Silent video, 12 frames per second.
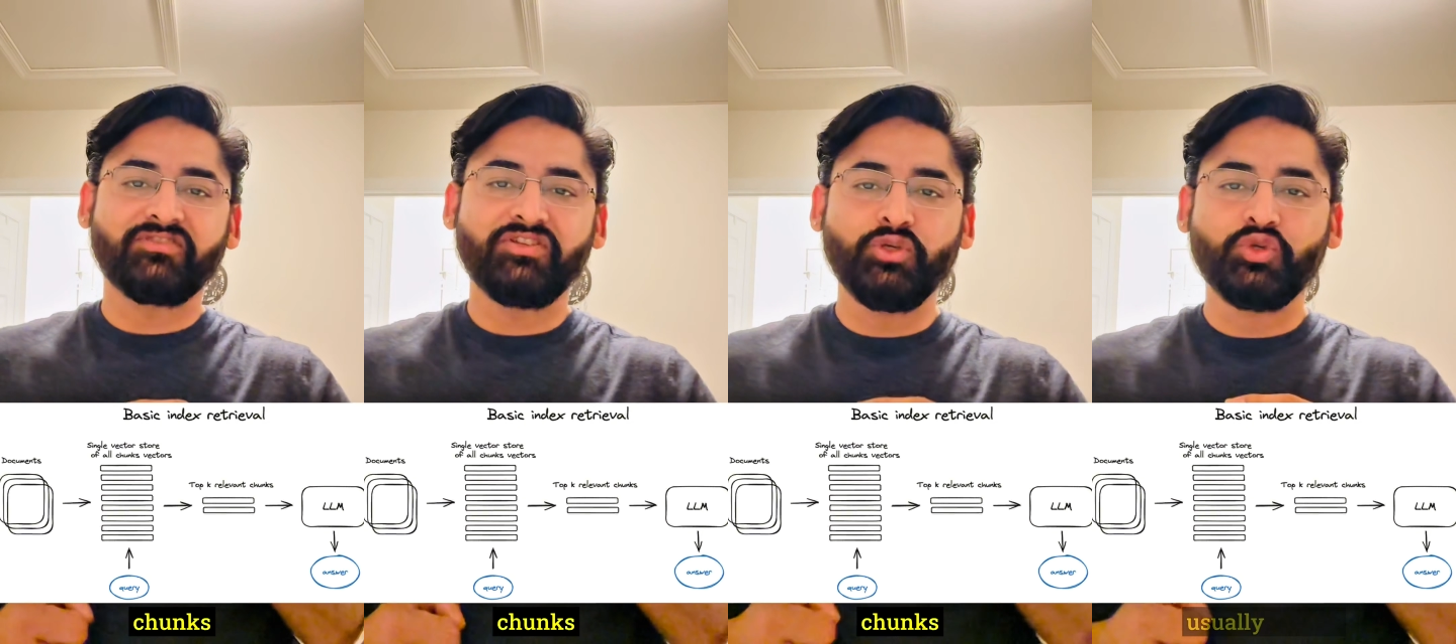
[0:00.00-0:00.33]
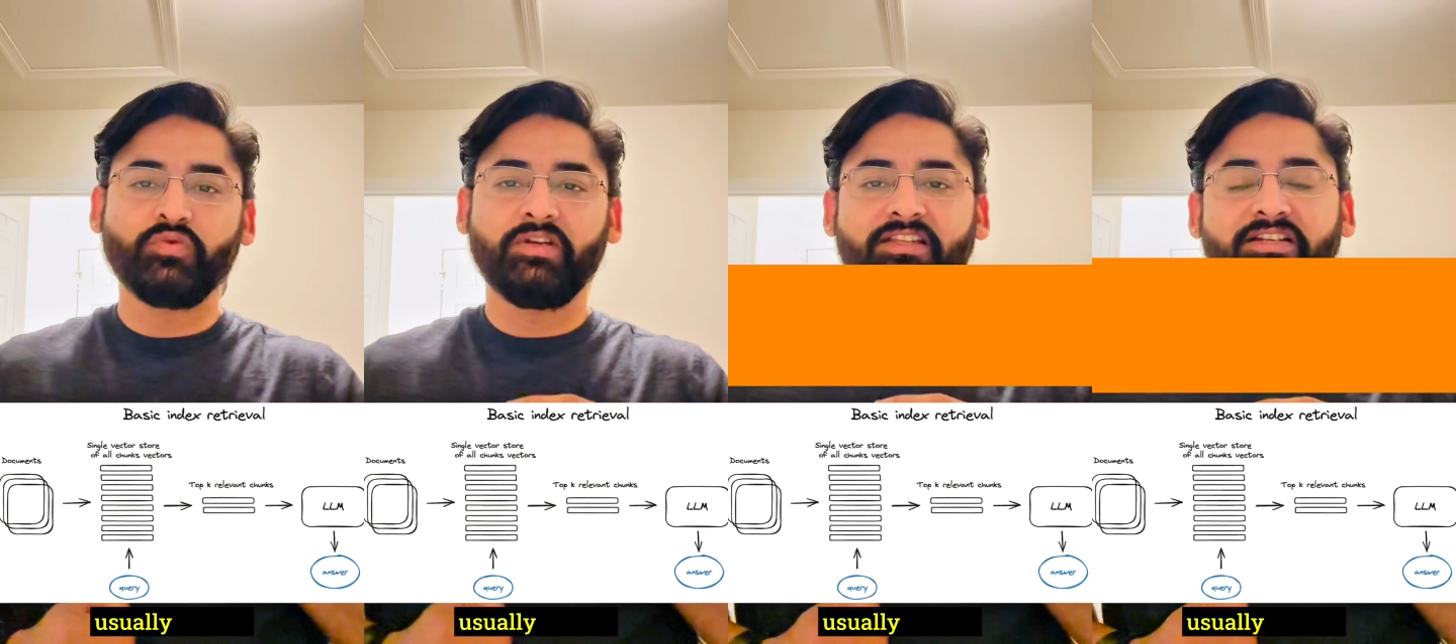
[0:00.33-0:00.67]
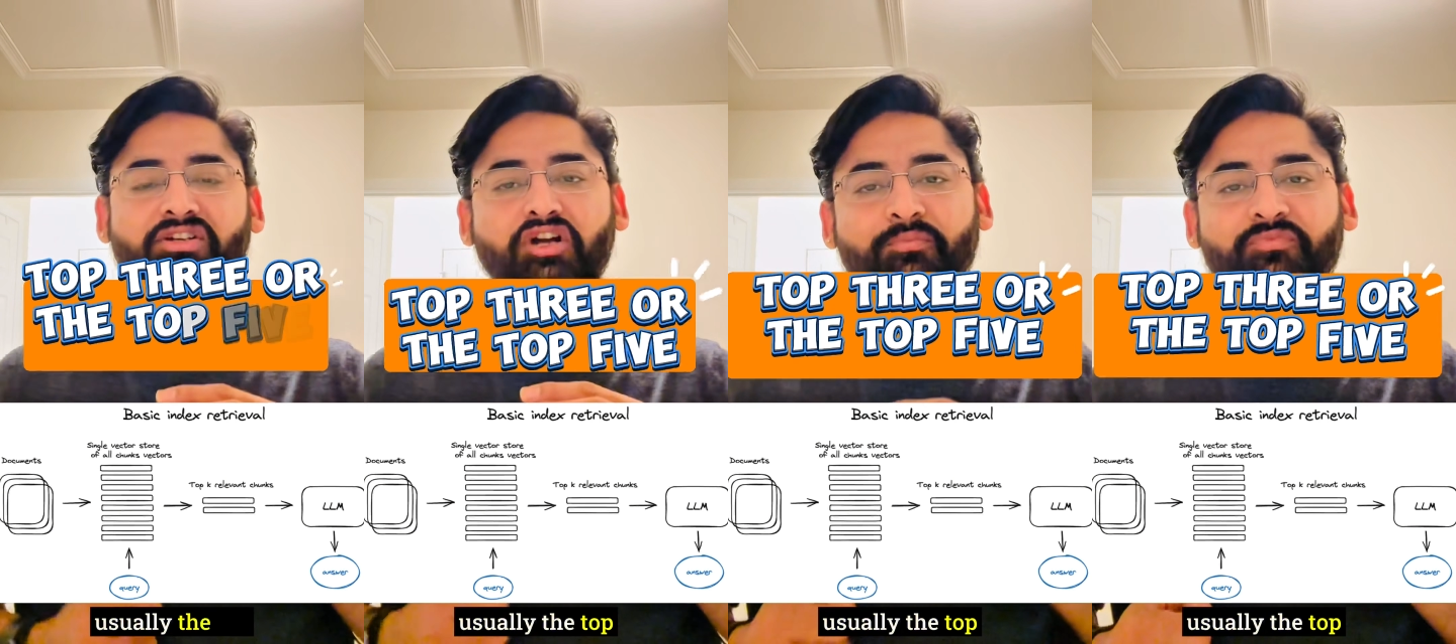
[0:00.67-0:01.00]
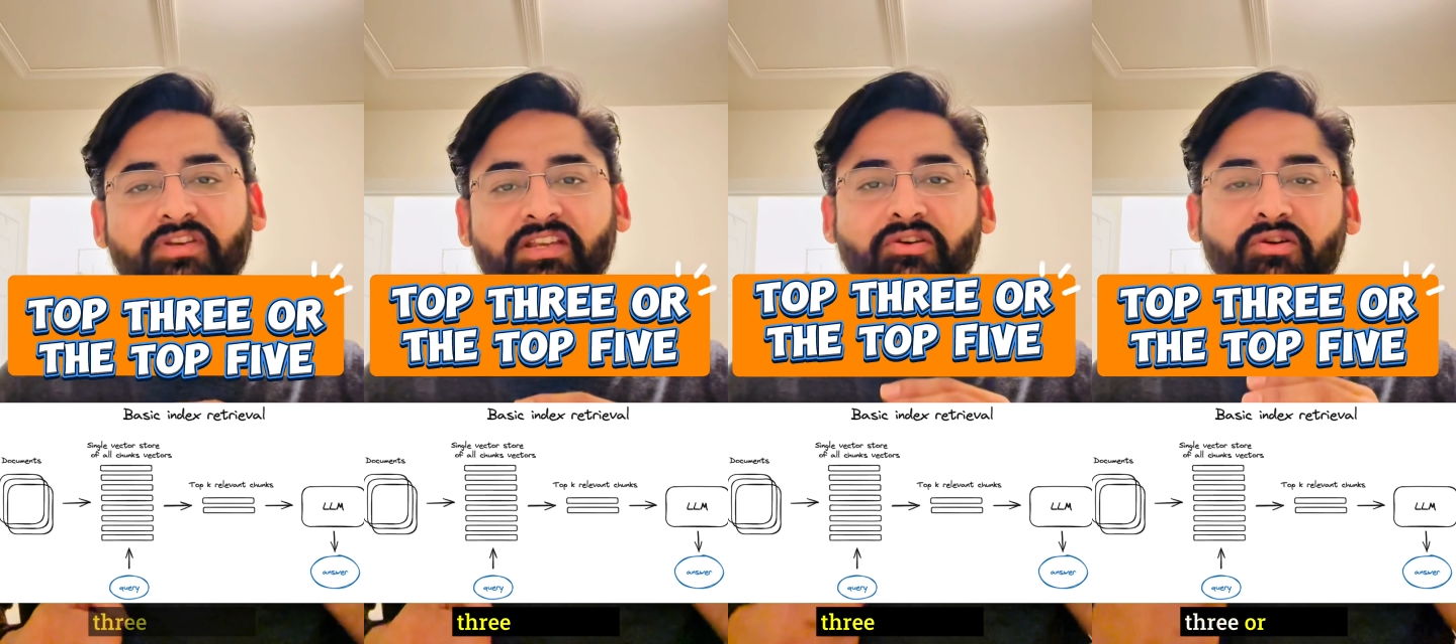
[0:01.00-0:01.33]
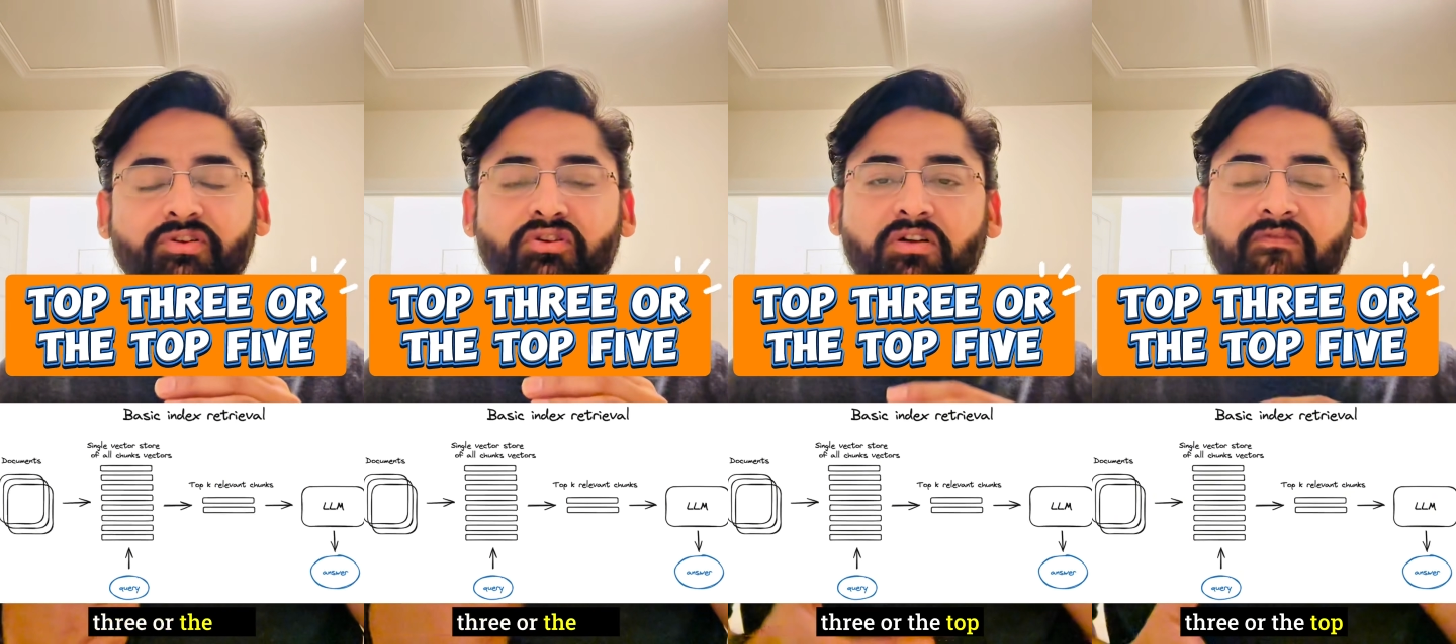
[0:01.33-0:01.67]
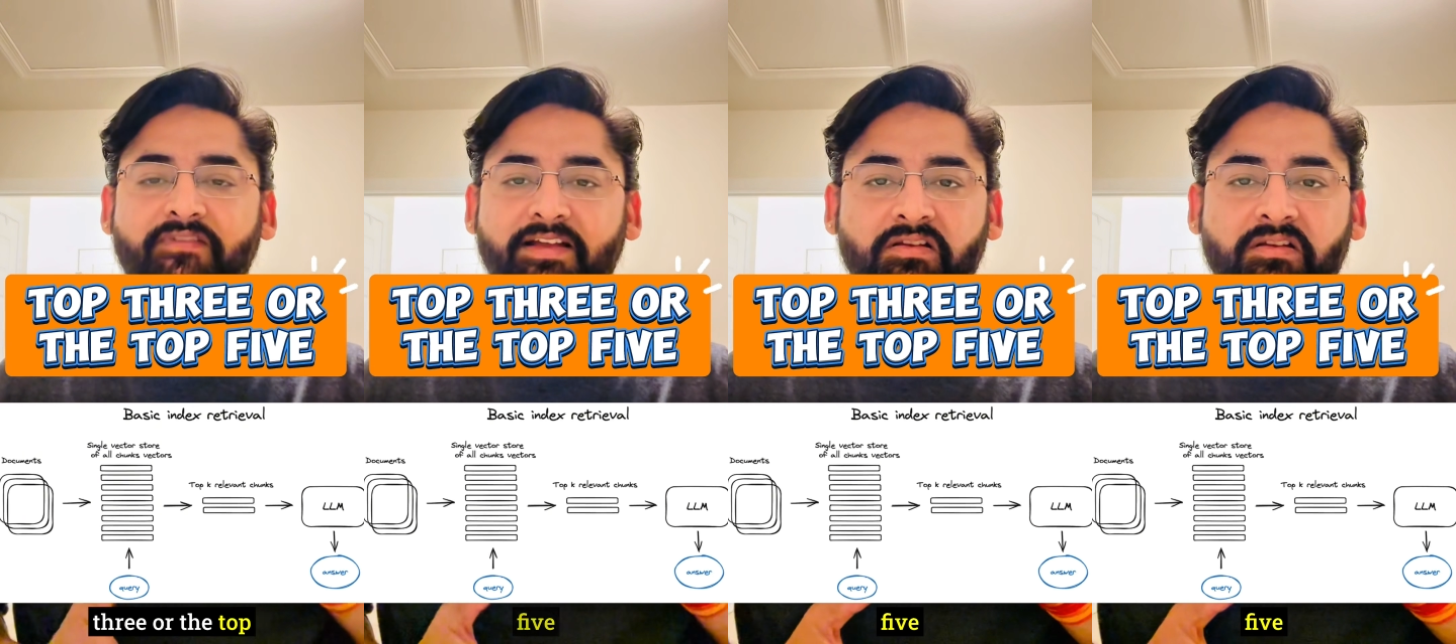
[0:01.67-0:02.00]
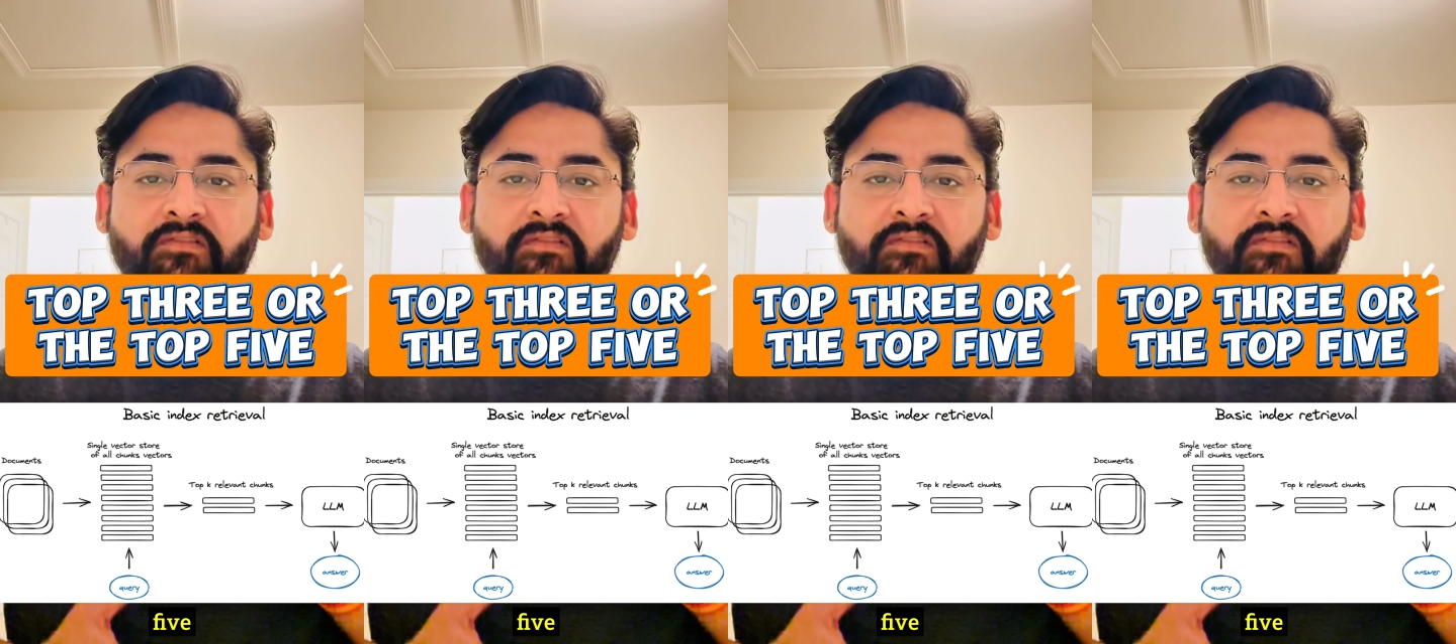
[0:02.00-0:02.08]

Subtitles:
usually the top 3 or the top 5.